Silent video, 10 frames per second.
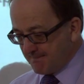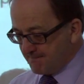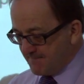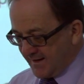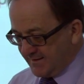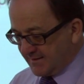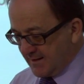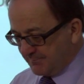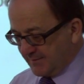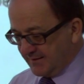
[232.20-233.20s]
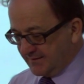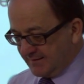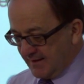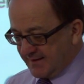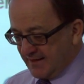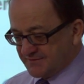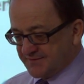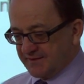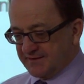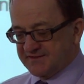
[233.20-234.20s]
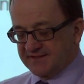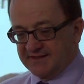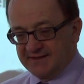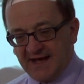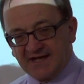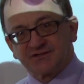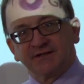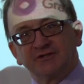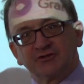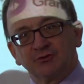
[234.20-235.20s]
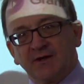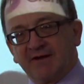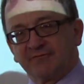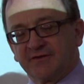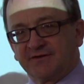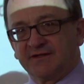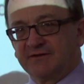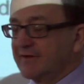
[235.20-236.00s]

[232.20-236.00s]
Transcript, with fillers: many company accounts that I see actually do have the D